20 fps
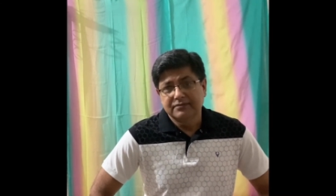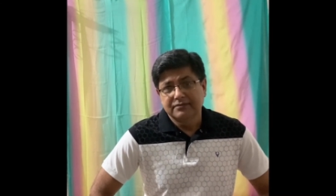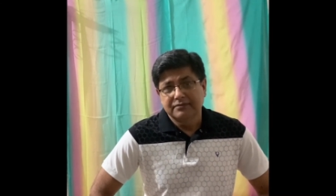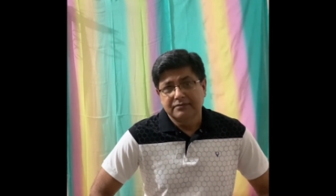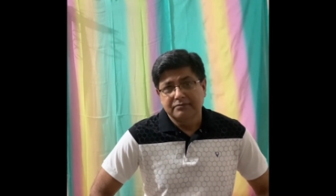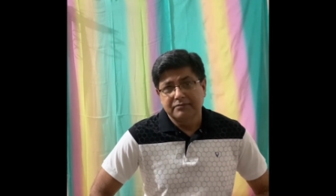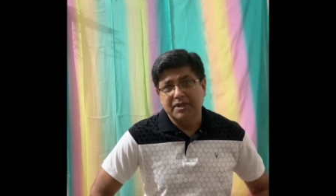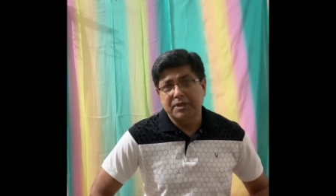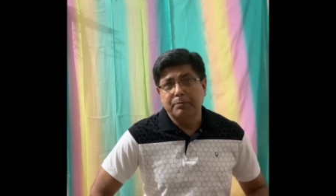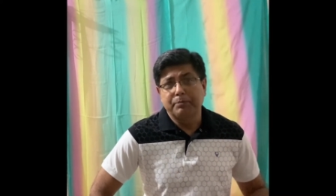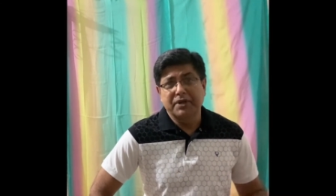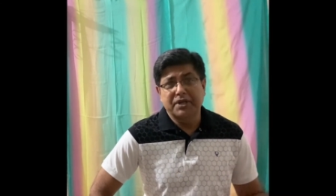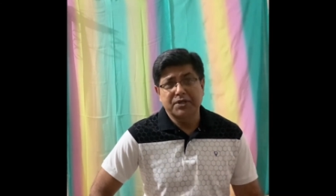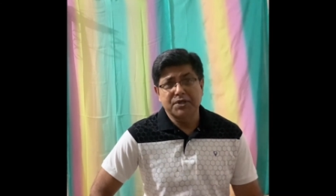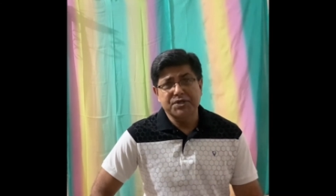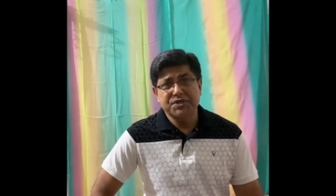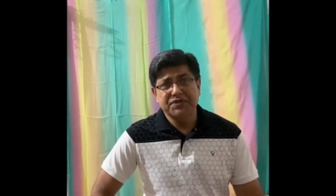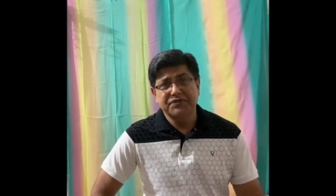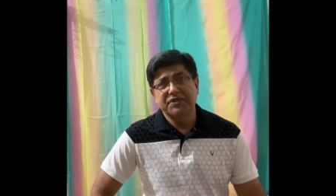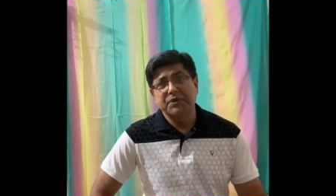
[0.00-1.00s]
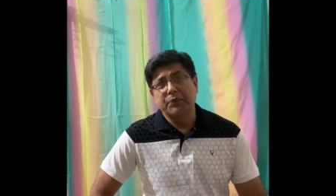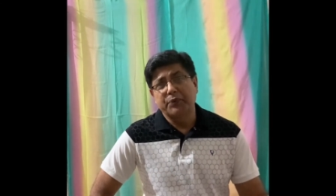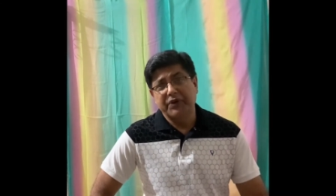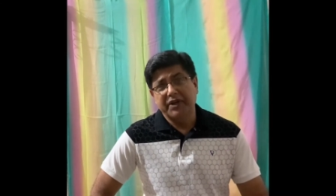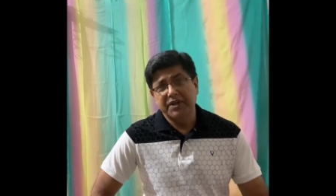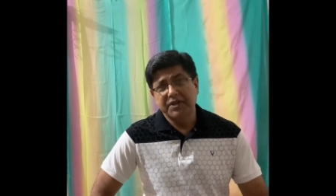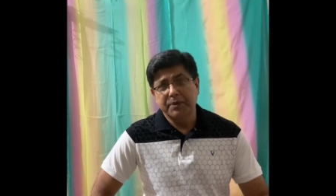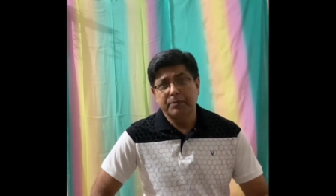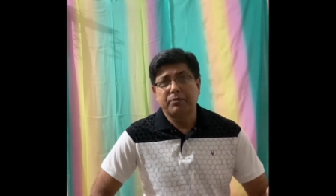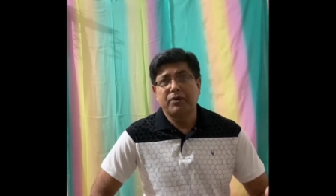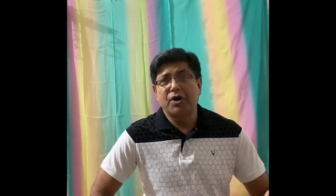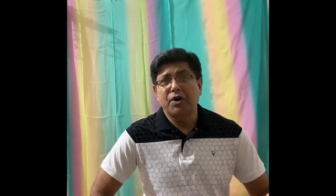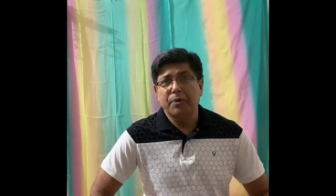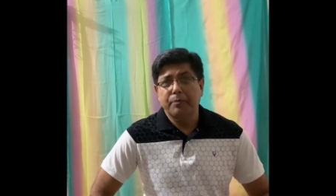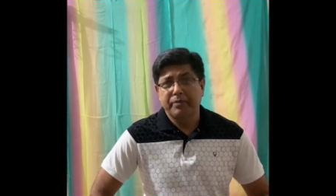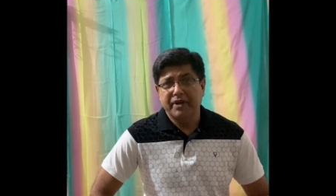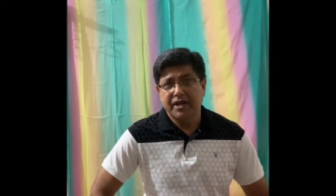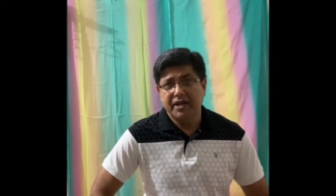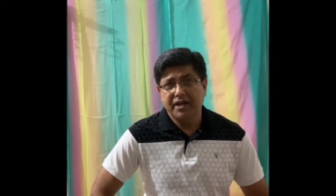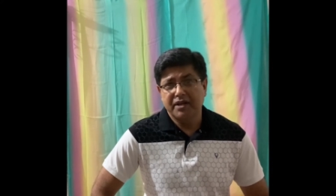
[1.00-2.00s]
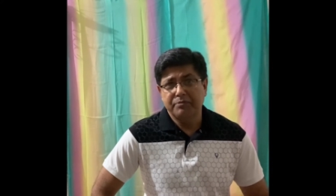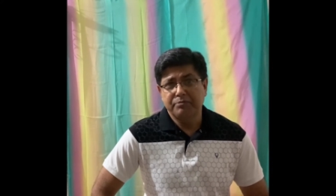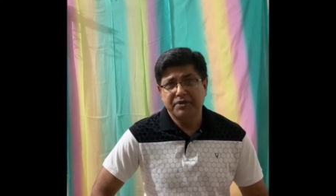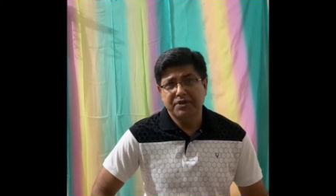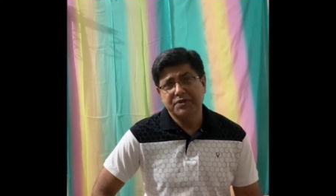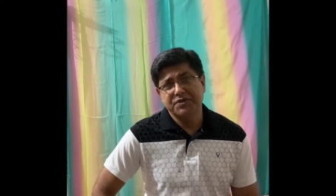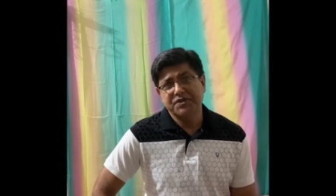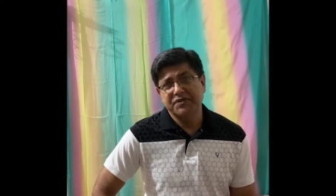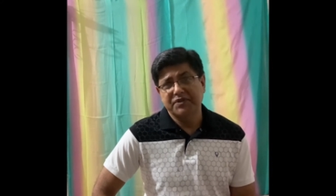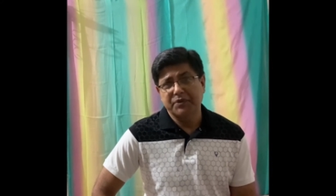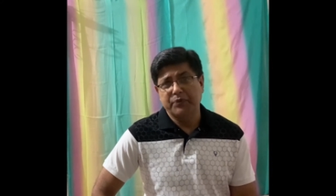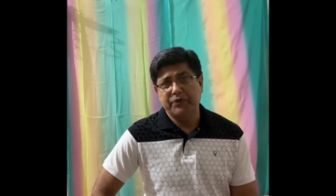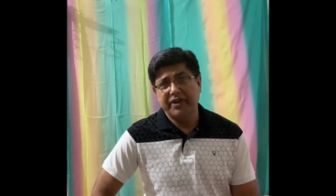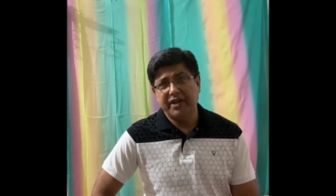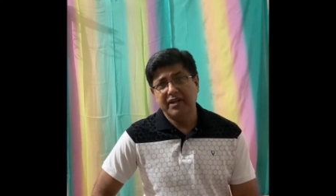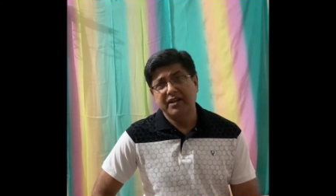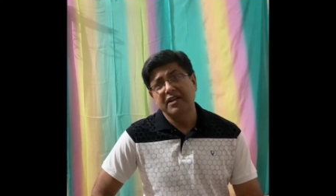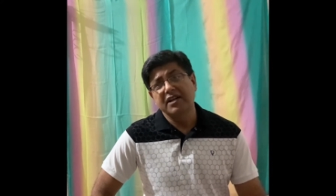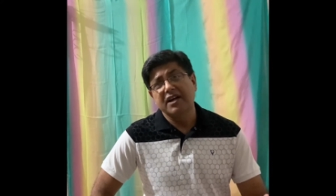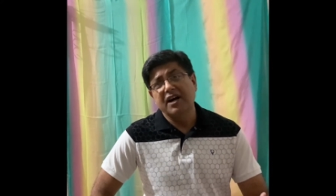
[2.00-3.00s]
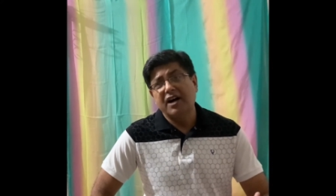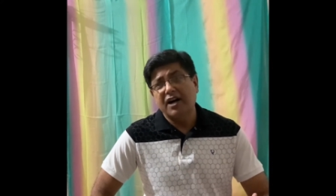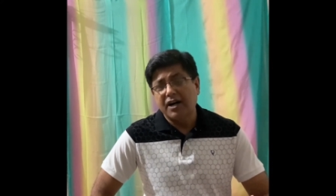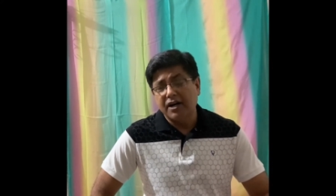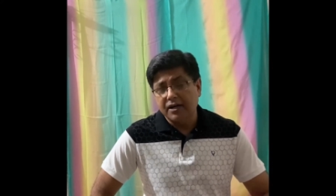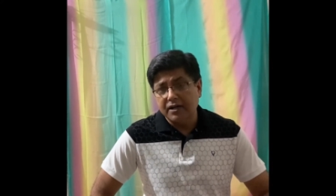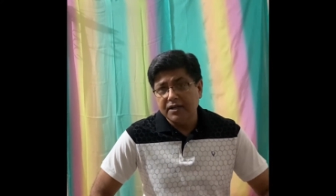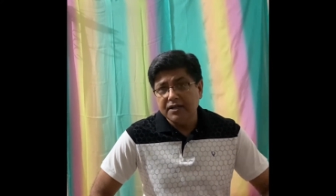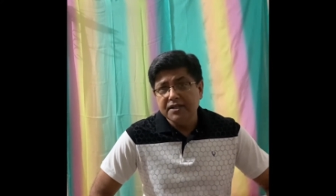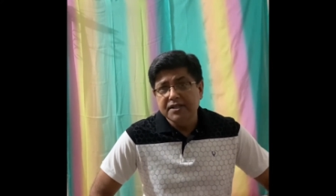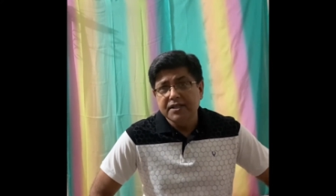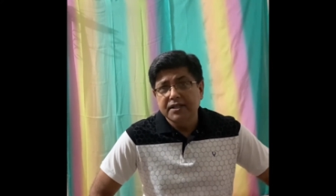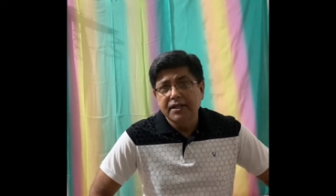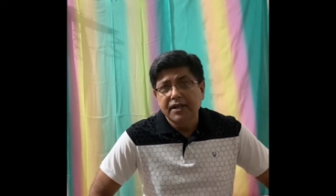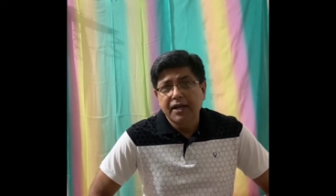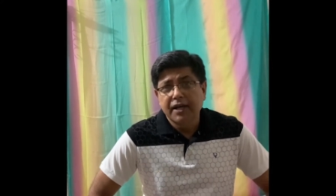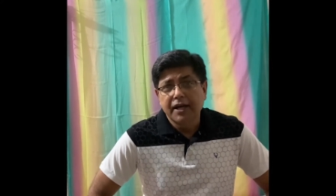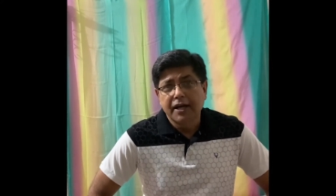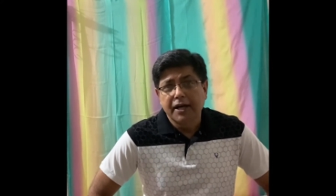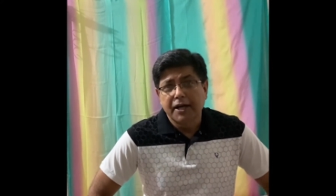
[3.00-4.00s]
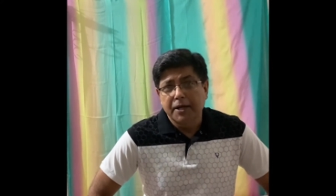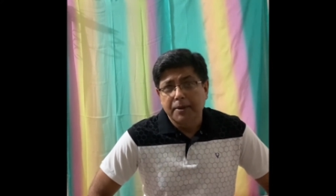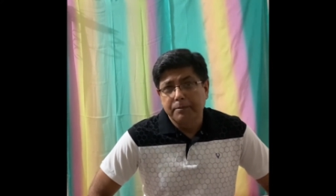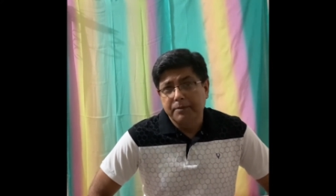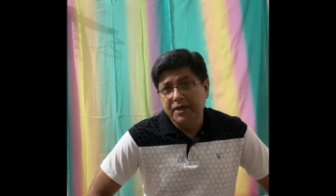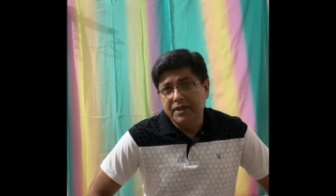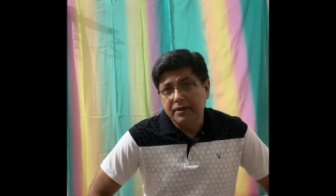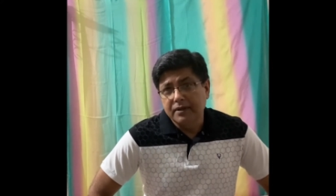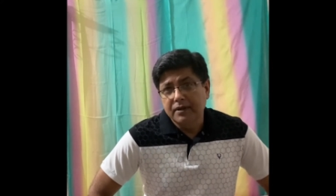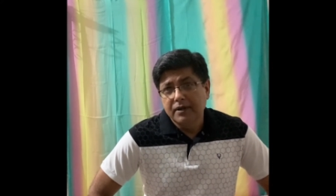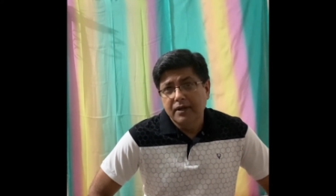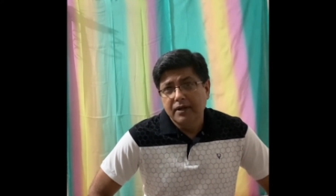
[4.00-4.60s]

but because of the way the boy behaved, because of the way he hurt Bill,